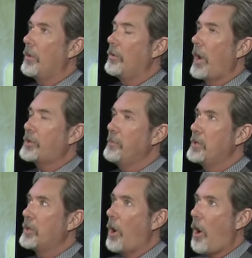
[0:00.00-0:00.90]
Not to
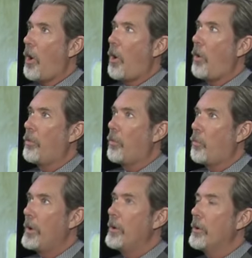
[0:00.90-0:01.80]
mention all the
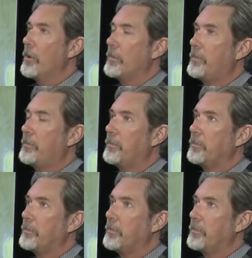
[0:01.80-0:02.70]
weird
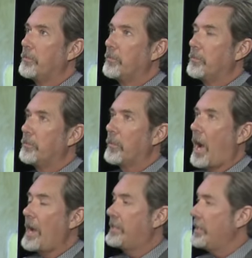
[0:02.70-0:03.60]

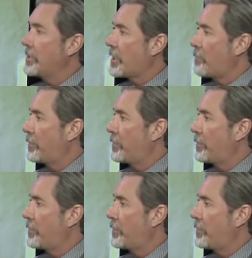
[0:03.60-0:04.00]
ideas that